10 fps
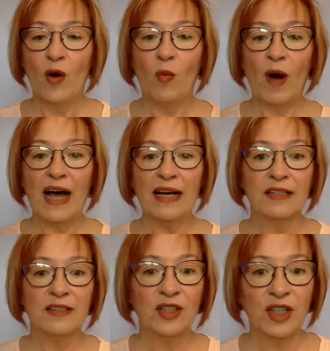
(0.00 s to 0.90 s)

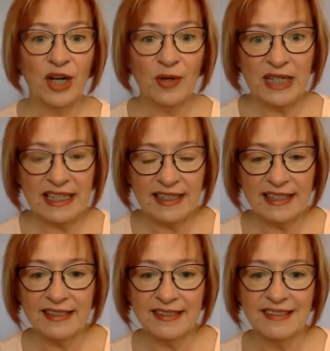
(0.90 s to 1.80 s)
while Chloe
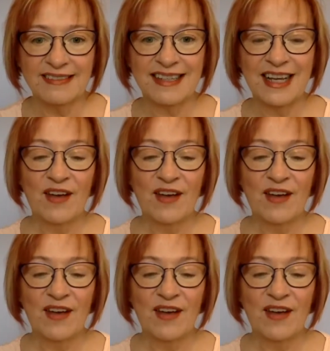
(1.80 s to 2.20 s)
is